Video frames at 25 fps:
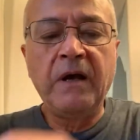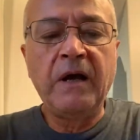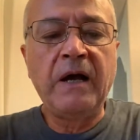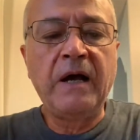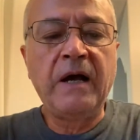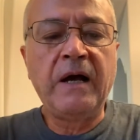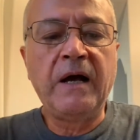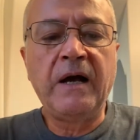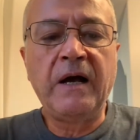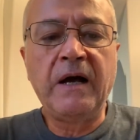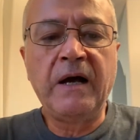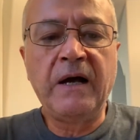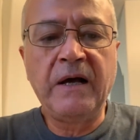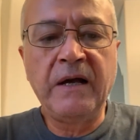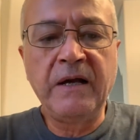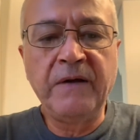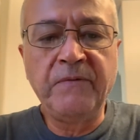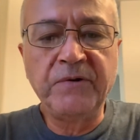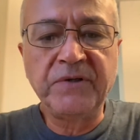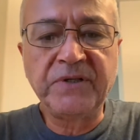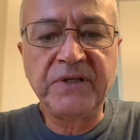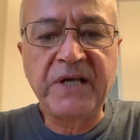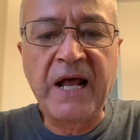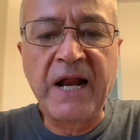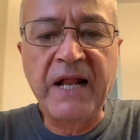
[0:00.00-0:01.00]
it
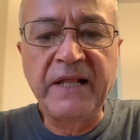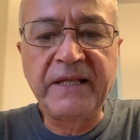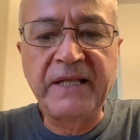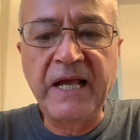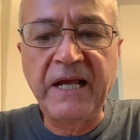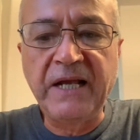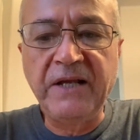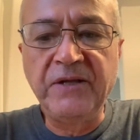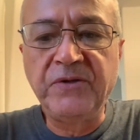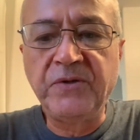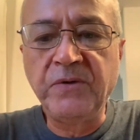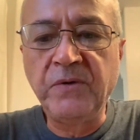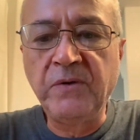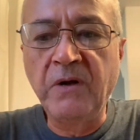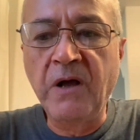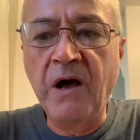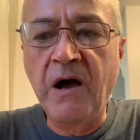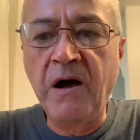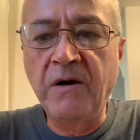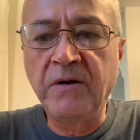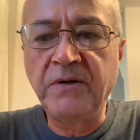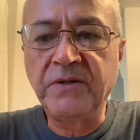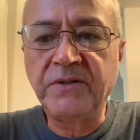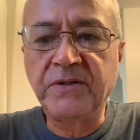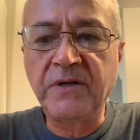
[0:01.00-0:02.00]
was kind of taking too
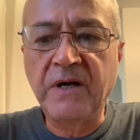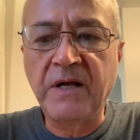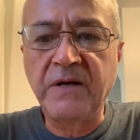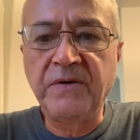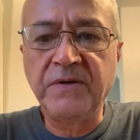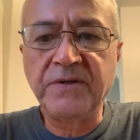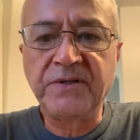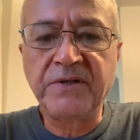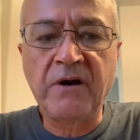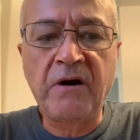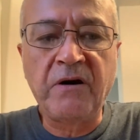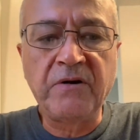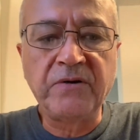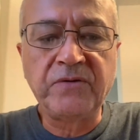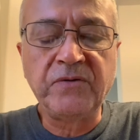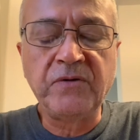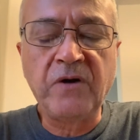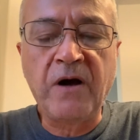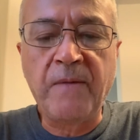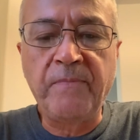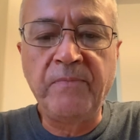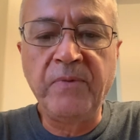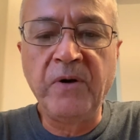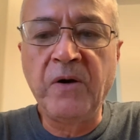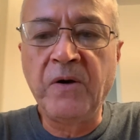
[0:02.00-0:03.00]
long, so I know it's hard to
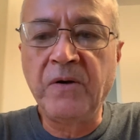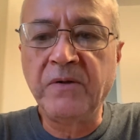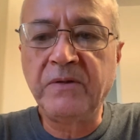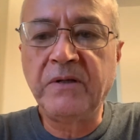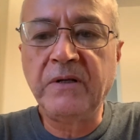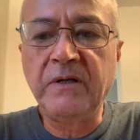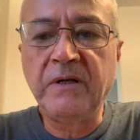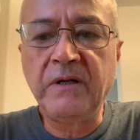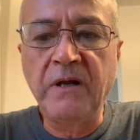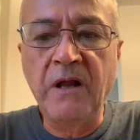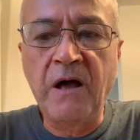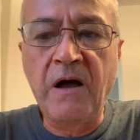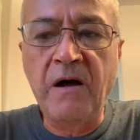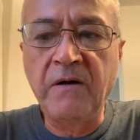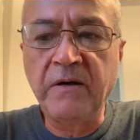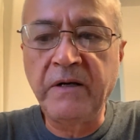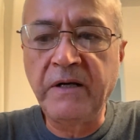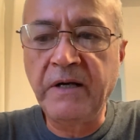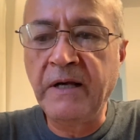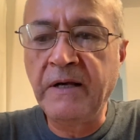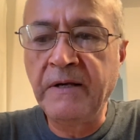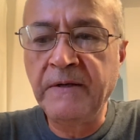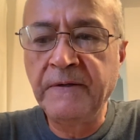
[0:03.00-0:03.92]
upload long